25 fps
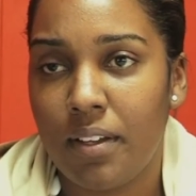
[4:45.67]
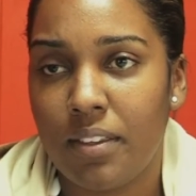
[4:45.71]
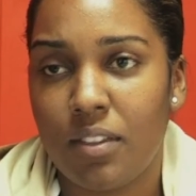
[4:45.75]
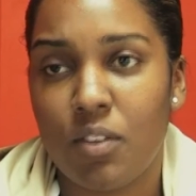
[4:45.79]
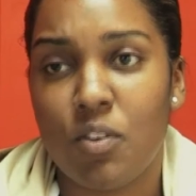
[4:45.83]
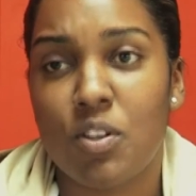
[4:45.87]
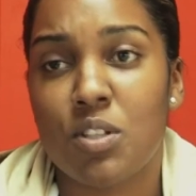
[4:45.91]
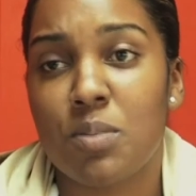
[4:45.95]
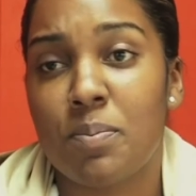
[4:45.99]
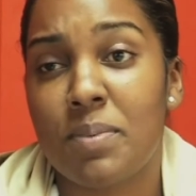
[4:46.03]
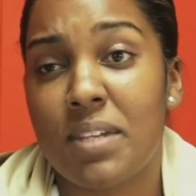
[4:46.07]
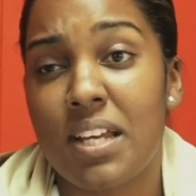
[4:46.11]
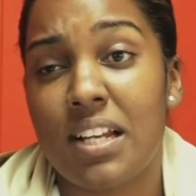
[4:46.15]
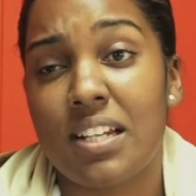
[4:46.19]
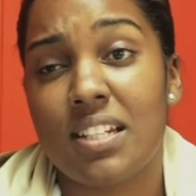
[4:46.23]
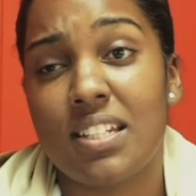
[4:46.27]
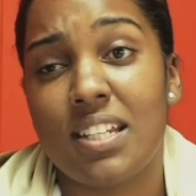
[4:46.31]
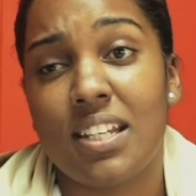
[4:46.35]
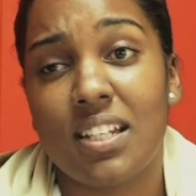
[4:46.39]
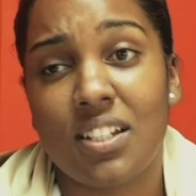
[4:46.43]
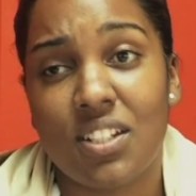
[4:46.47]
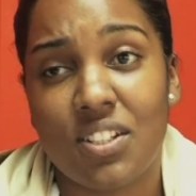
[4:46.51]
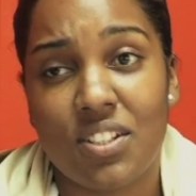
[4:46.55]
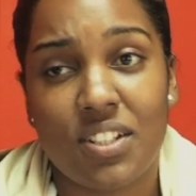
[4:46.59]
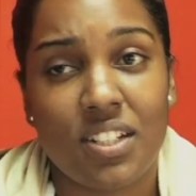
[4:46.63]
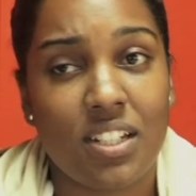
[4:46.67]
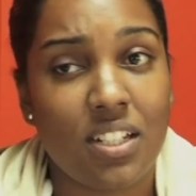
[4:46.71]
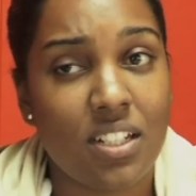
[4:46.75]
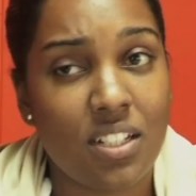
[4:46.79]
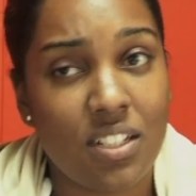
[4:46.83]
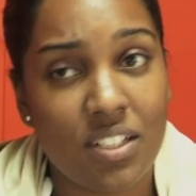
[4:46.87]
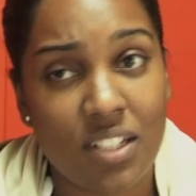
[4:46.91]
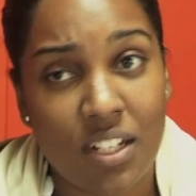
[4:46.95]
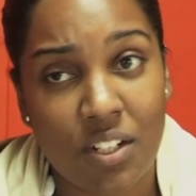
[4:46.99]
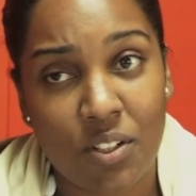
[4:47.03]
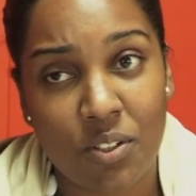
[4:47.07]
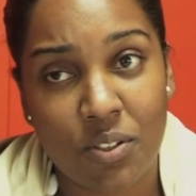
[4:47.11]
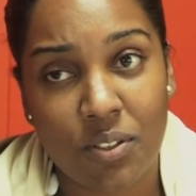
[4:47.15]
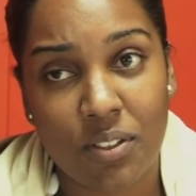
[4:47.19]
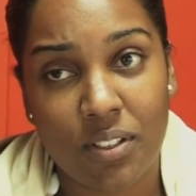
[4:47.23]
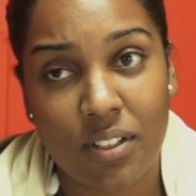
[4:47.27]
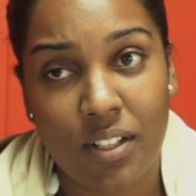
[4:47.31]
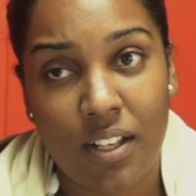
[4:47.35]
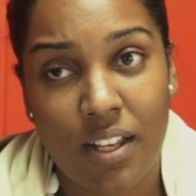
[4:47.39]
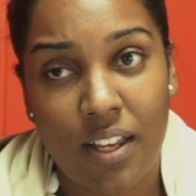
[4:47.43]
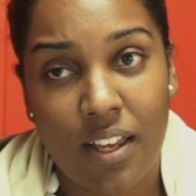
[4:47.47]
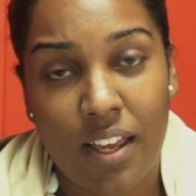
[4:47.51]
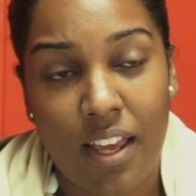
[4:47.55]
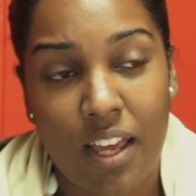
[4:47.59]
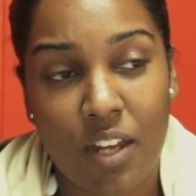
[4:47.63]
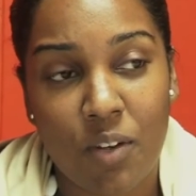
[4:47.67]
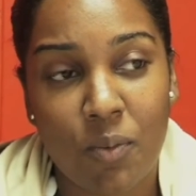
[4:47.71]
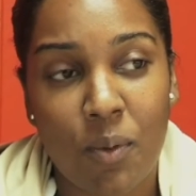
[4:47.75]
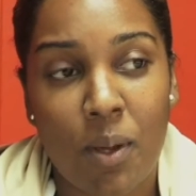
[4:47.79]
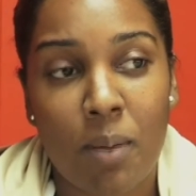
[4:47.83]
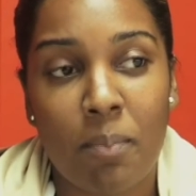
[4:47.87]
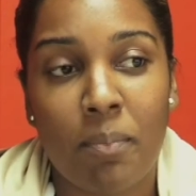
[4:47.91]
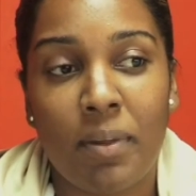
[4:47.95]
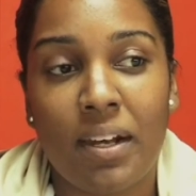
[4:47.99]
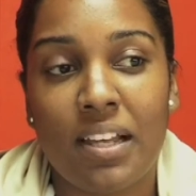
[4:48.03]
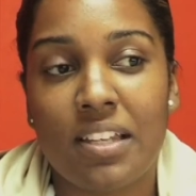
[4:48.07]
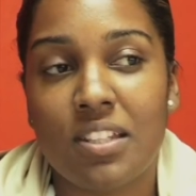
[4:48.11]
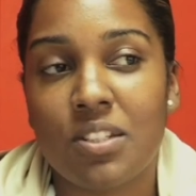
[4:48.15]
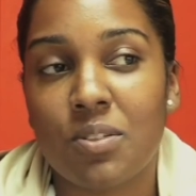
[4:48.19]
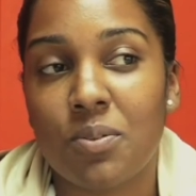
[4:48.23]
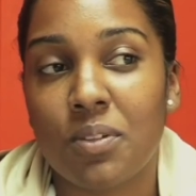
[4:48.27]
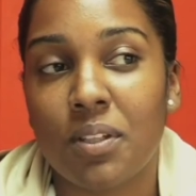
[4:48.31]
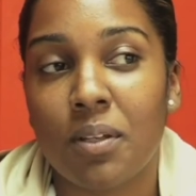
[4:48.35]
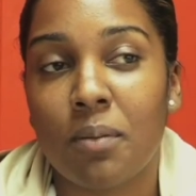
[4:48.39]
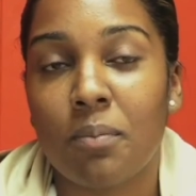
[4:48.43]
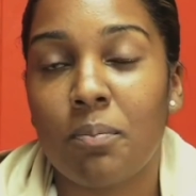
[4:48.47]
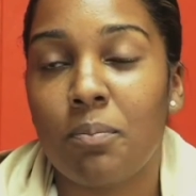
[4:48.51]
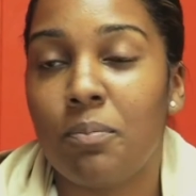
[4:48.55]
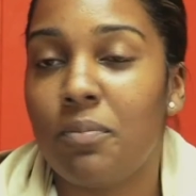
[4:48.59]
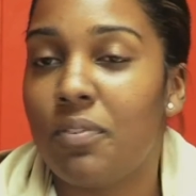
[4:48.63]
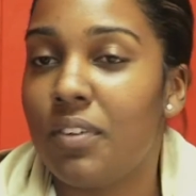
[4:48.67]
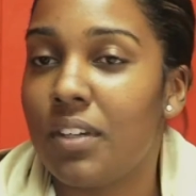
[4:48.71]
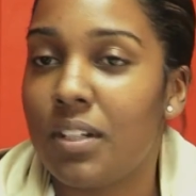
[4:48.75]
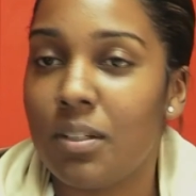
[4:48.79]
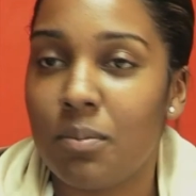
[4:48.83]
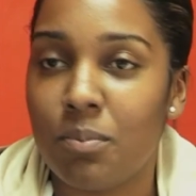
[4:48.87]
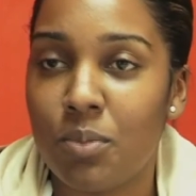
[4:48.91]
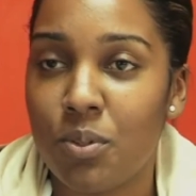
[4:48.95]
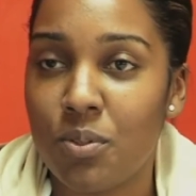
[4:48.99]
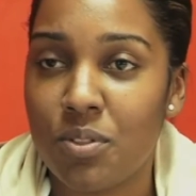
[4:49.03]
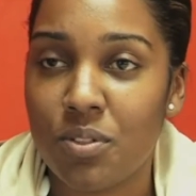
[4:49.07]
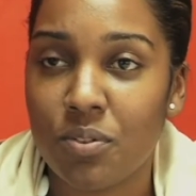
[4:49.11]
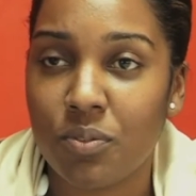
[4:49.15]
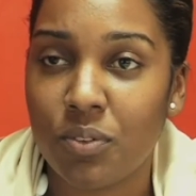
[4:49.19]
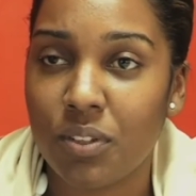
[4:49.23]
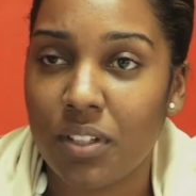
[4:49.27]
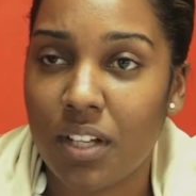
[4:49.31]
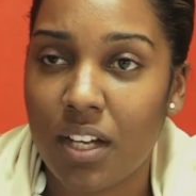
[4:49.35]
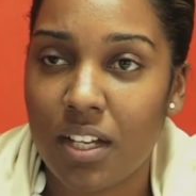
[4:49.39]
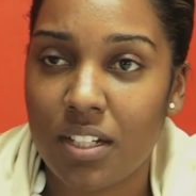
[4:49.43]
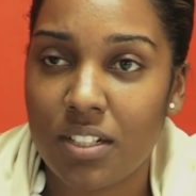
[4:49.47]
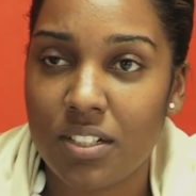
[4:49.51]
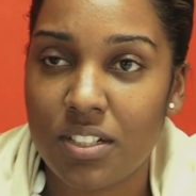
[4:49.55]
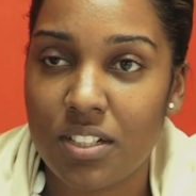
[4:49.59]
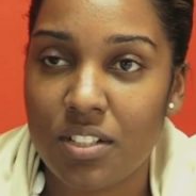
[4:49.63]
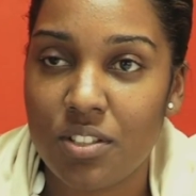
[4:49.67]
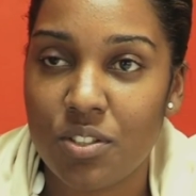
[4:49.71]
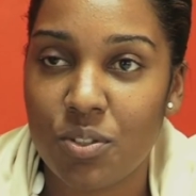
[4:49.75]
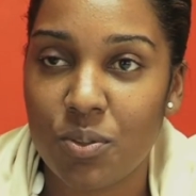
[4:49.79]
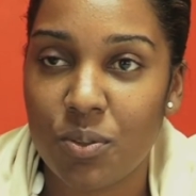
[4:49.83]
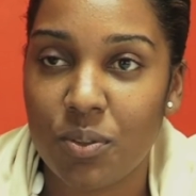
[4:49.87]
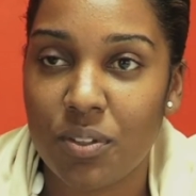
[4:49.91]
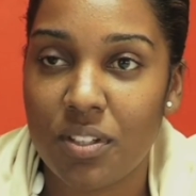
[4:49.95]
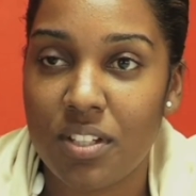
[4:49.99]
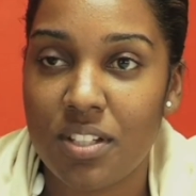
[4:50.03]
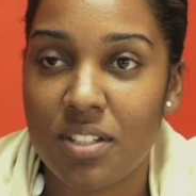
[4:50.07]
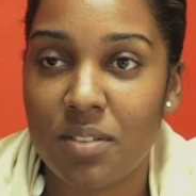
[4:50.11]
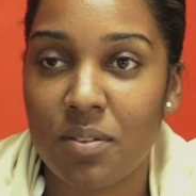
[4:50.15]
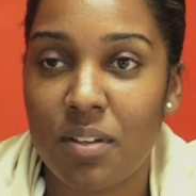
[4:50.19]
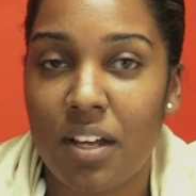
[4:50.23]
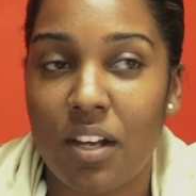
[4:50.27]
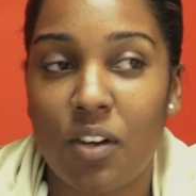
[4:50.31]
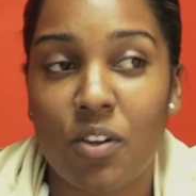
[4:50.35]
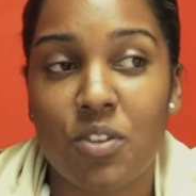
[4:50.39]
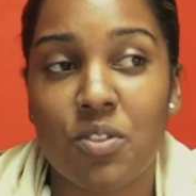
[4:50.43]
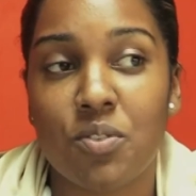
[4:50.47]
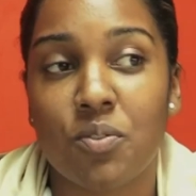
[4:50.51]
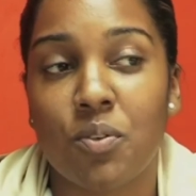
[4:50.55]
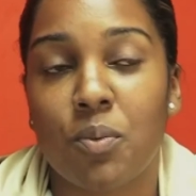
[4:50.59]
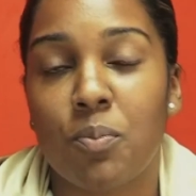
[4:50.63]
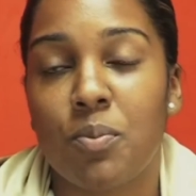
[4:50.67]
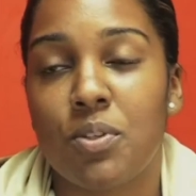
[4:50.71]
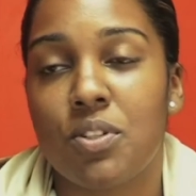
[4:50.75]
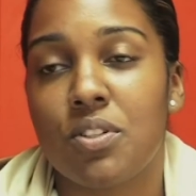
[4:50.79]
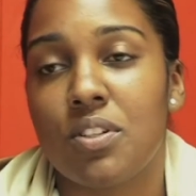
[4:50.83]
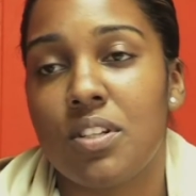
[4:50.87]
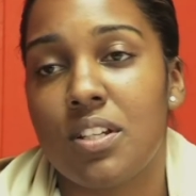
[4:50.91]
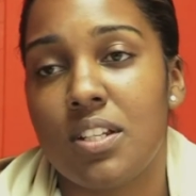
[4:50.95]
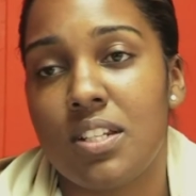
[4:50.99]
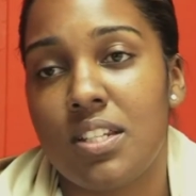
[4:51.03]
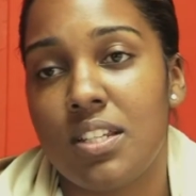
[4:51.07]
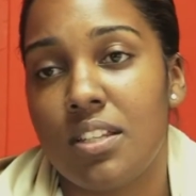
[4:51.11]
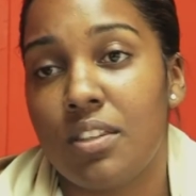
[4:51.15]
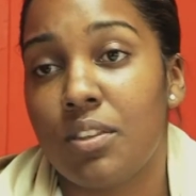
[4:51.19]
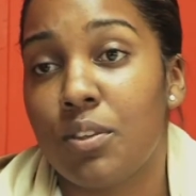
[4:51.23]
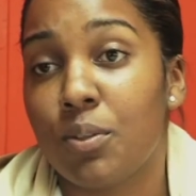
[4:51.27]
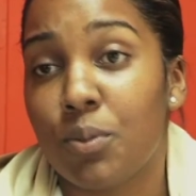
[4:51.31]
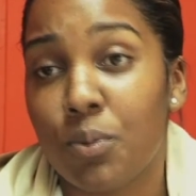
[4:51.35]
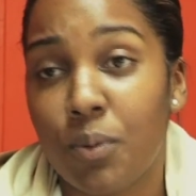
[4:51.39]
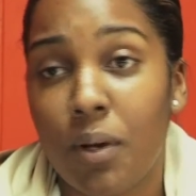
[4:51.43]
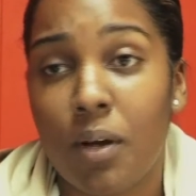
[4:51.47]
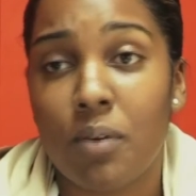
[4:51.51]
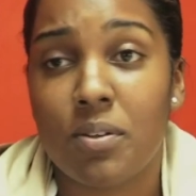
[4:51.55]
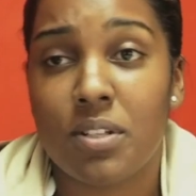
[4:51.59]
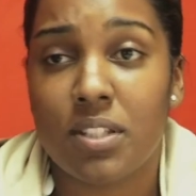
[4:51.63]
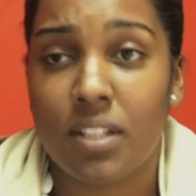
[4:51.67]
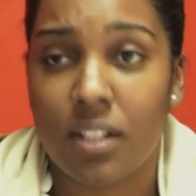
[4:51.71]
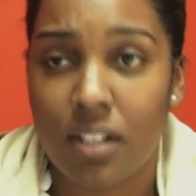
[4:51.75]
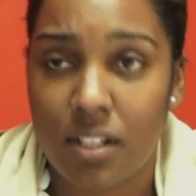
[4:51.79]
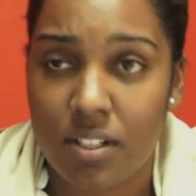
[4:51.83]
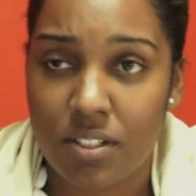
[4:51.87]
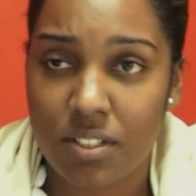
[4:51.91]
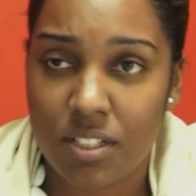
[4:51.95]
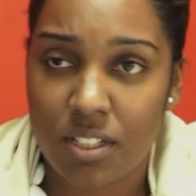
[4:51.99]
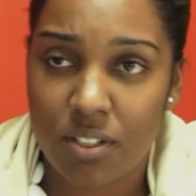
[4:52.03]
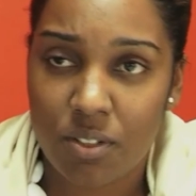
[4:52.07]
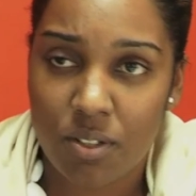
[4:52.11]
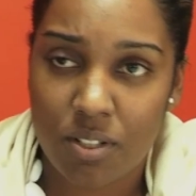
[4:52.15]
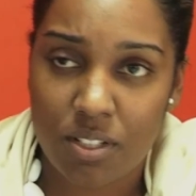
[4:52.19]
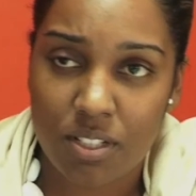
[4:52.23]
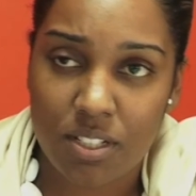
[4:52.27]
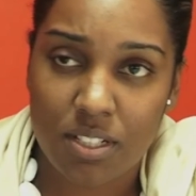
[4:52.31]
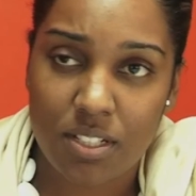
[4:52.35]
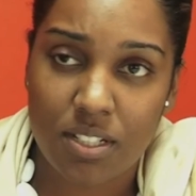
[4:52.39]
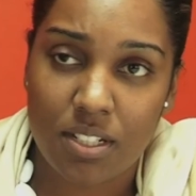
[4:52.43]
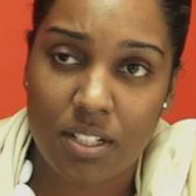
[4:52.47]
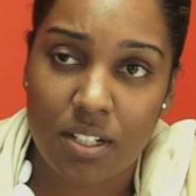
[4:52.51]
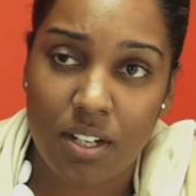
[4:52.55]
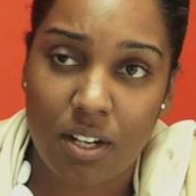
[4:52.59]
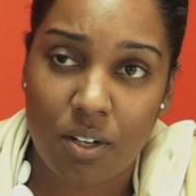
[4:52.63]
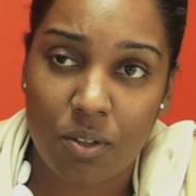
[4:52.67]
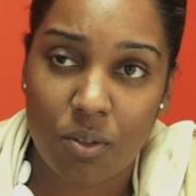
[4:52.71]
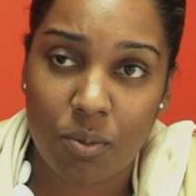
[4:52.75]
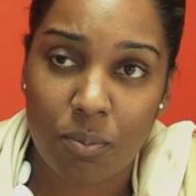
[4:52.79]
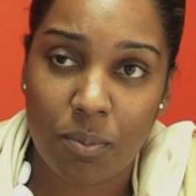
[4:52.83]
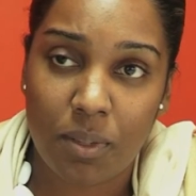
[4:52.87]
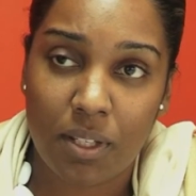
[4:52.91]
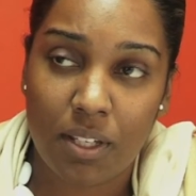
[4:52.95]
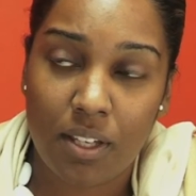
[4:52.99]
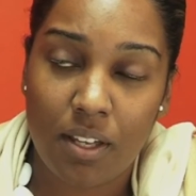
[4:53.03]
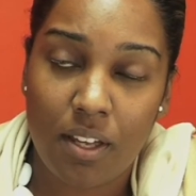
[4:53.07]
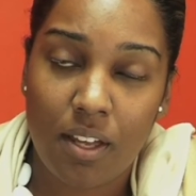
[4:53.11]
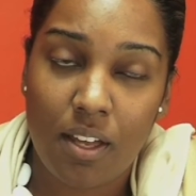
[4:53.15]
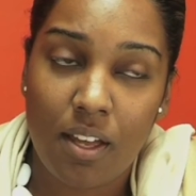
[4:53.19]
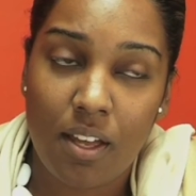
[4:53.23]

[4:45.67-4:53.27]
The hospitality industry in general, and we are blessed with a very beautiful country, so there's a lot of opportunity throughout the country, not just in Nairobi.